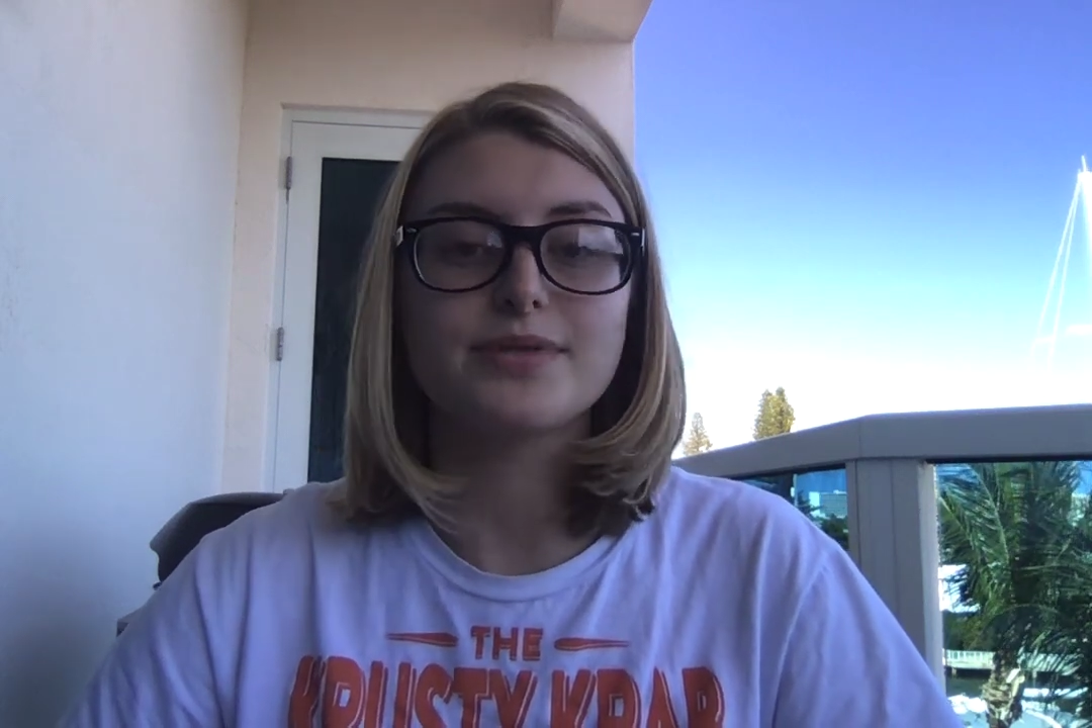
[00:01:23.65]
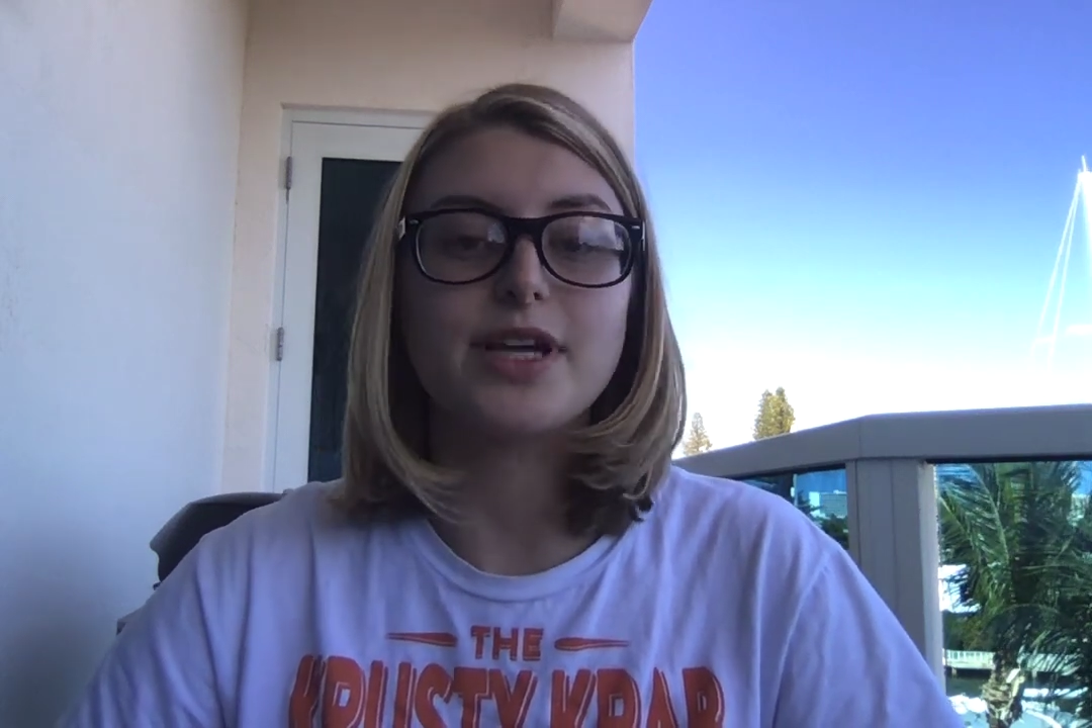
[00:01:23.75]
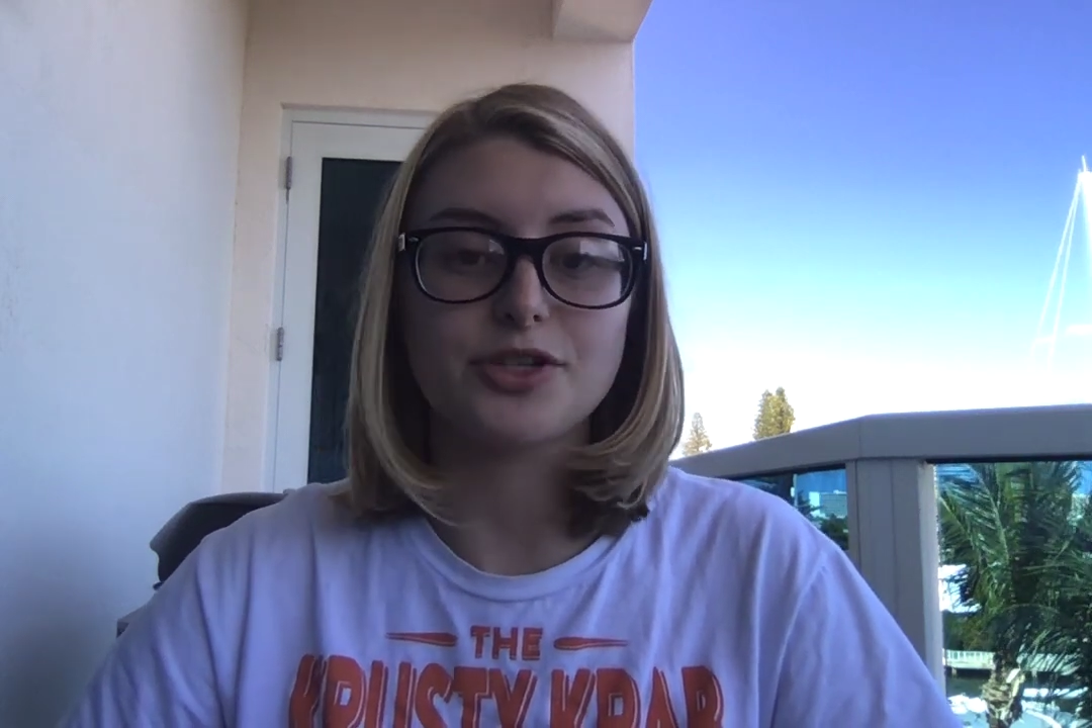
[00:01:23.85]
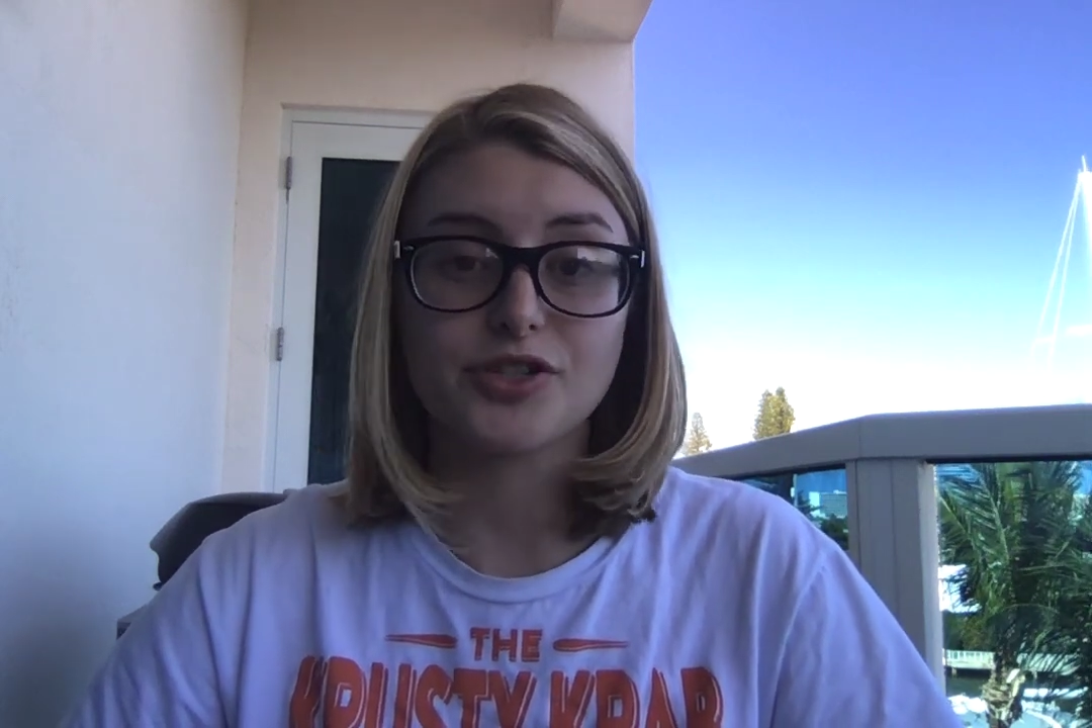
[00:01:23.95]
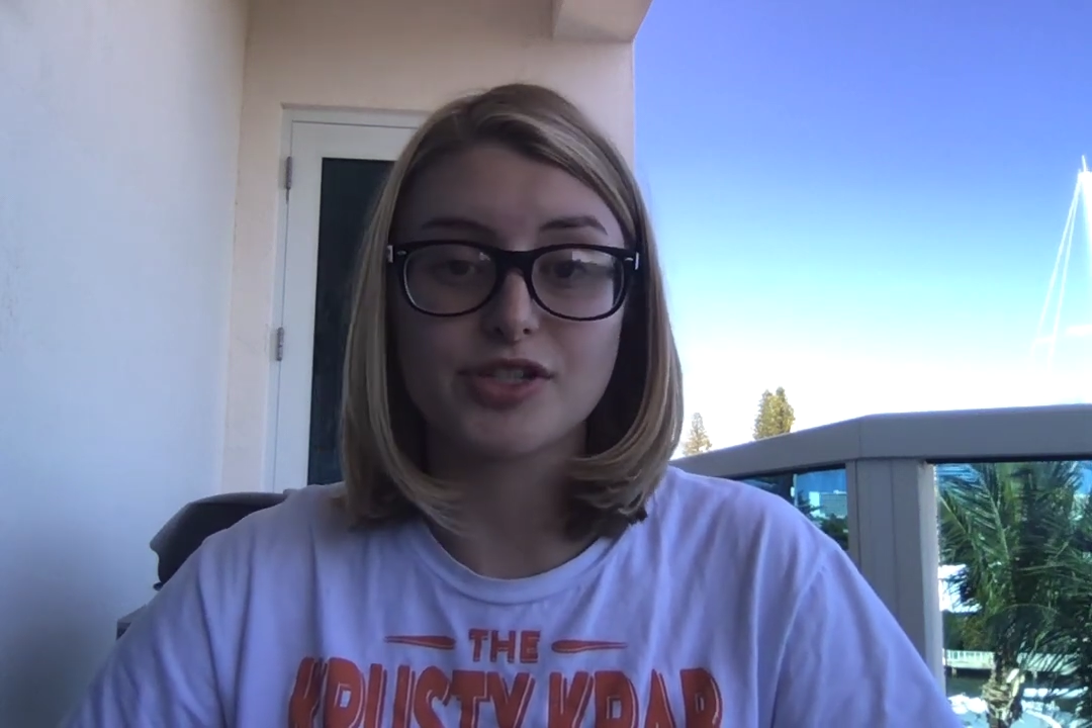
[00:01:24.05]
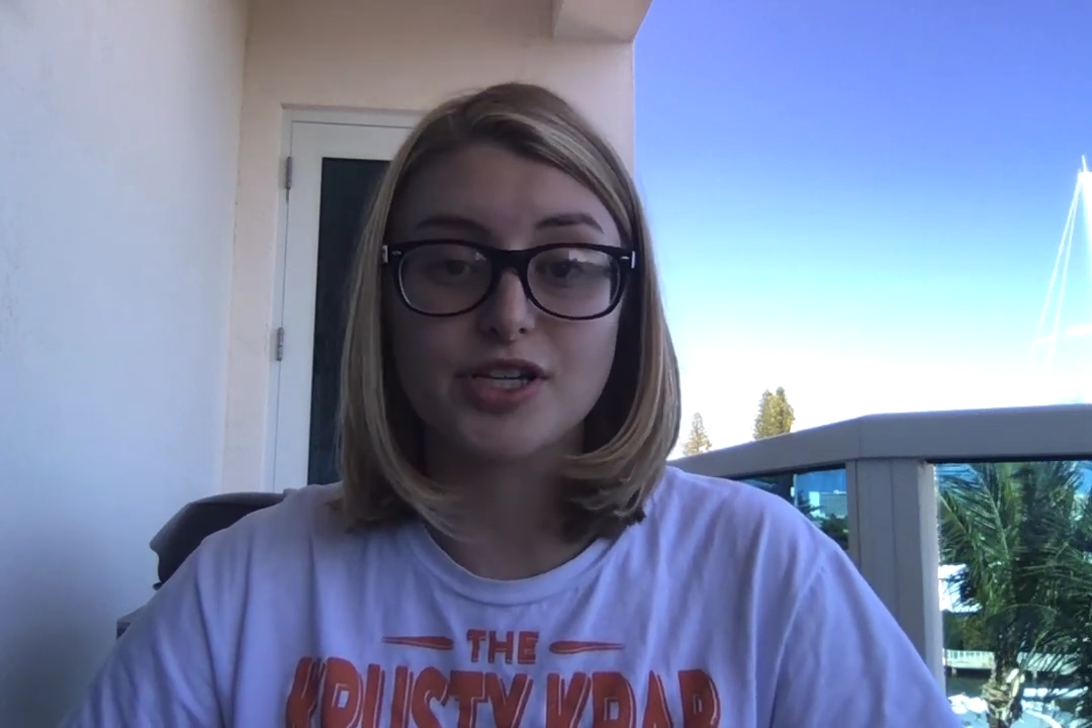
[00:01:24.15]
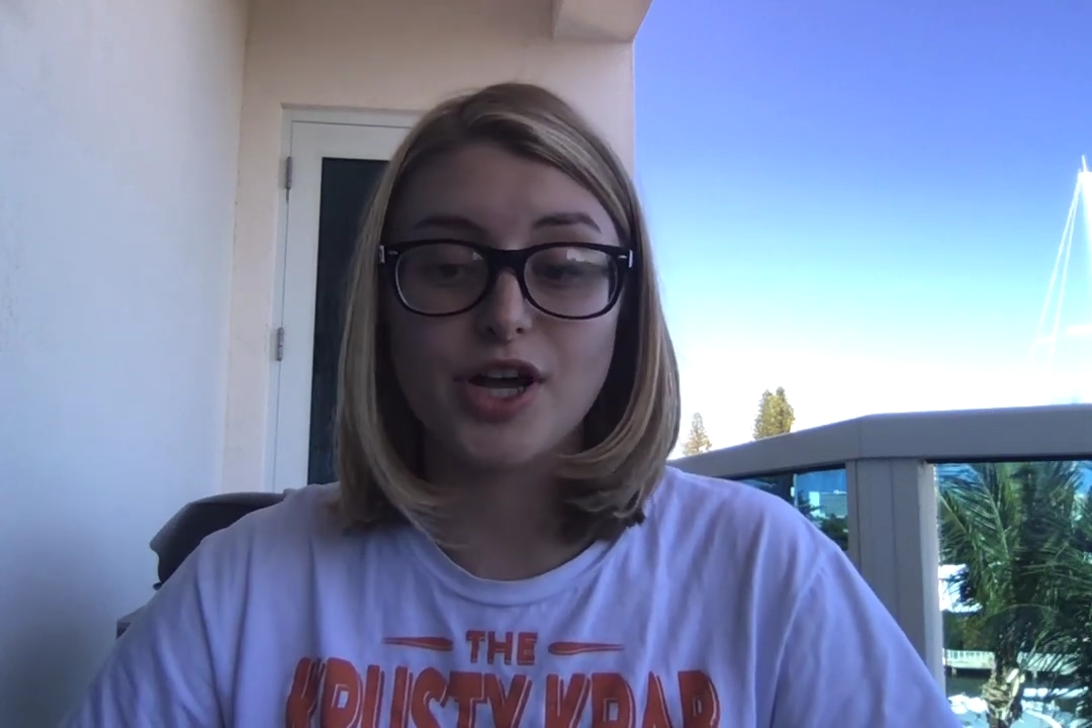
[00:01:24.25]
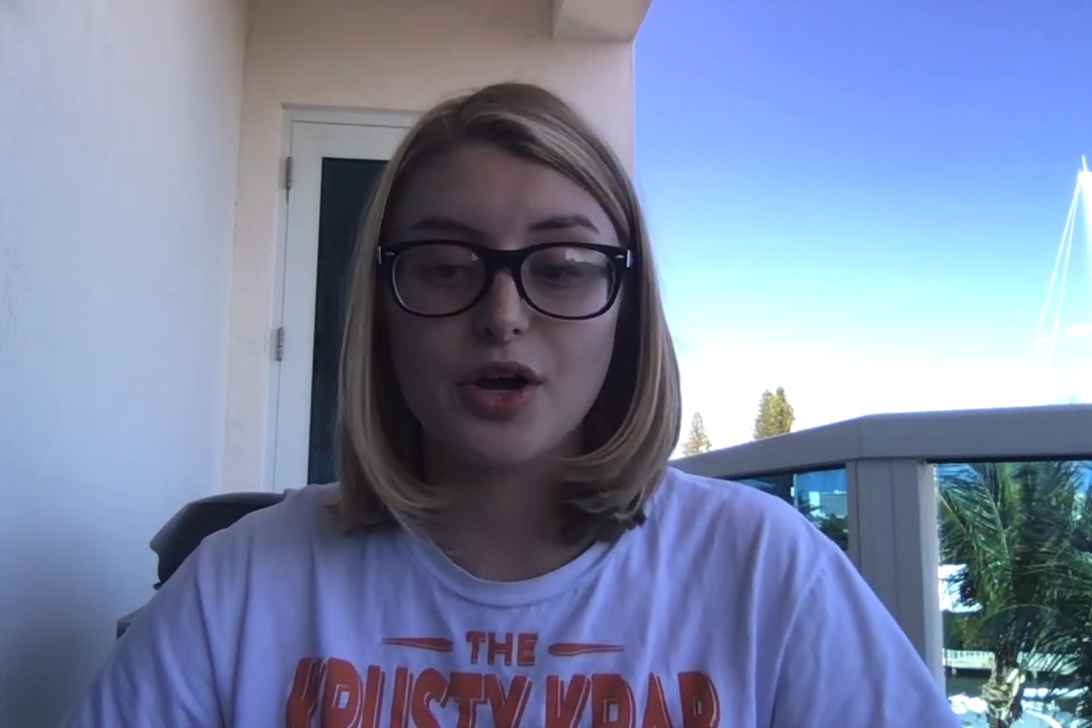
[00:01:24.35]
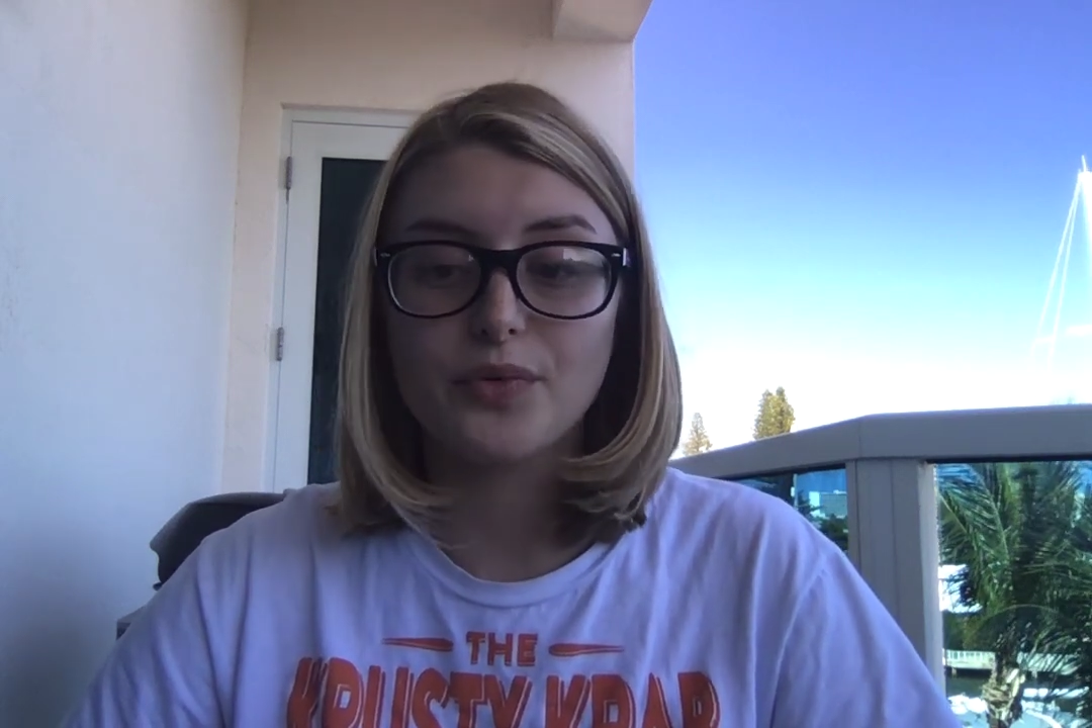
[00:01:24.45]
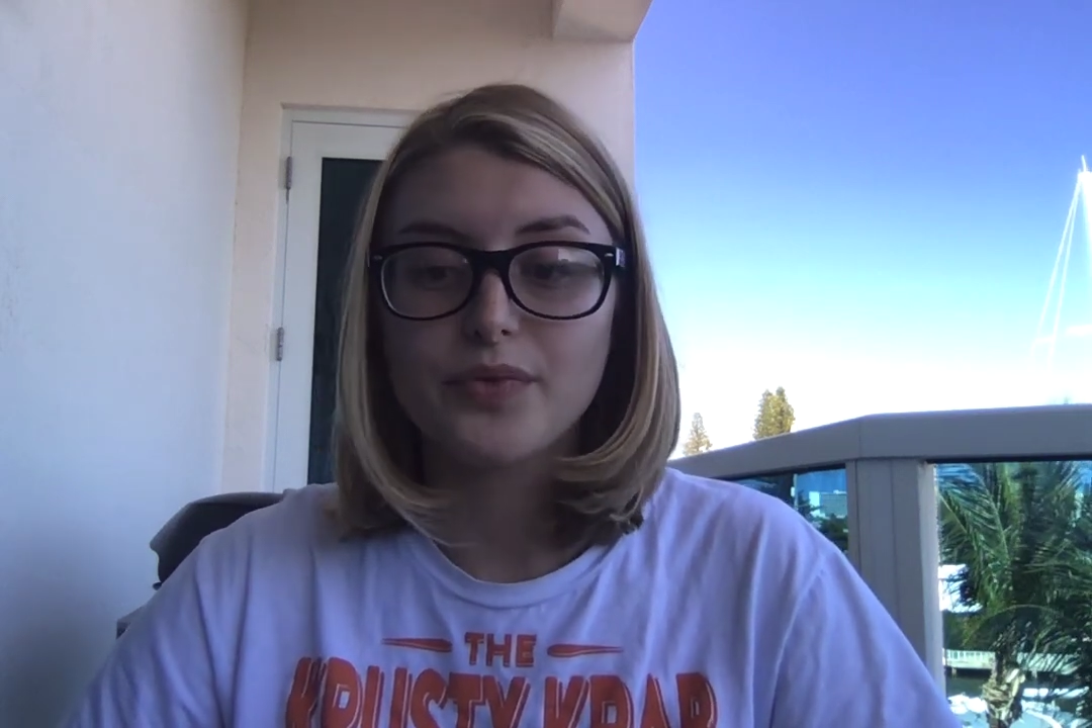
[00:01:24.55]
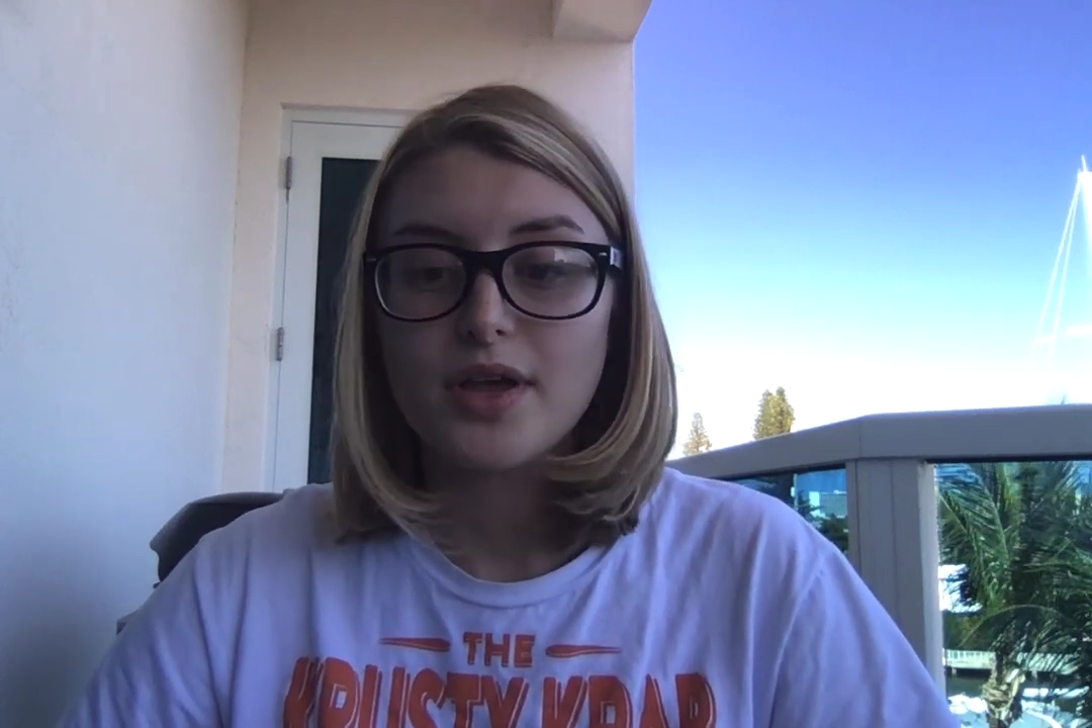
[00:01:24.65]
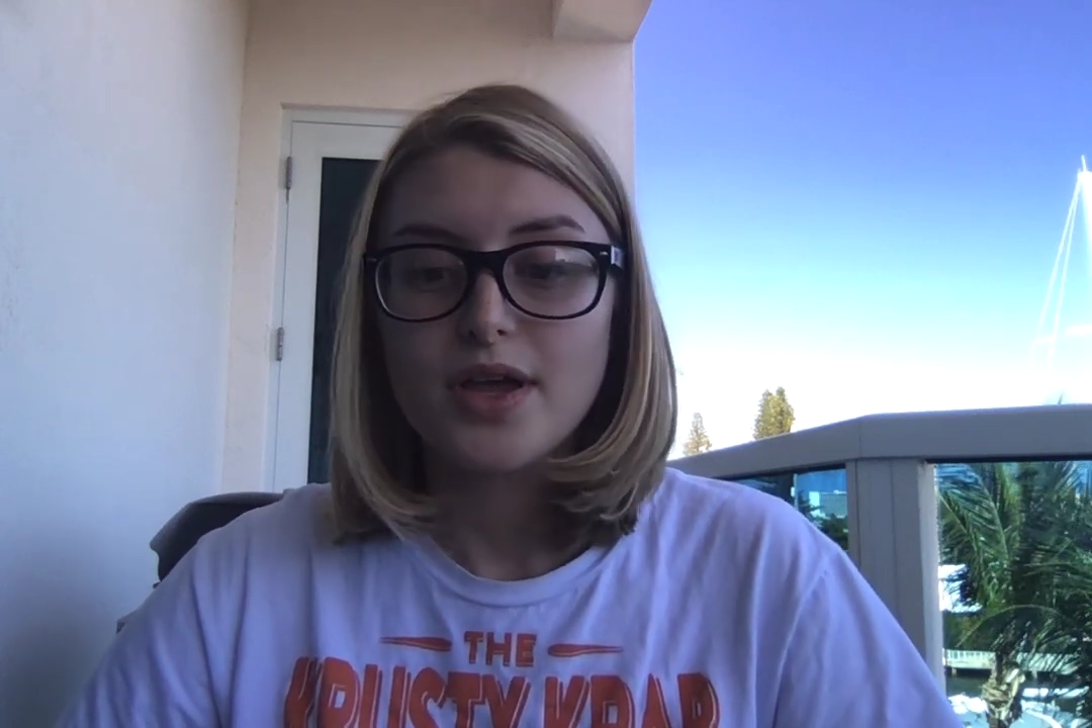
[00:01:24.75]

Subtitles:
centuries ago.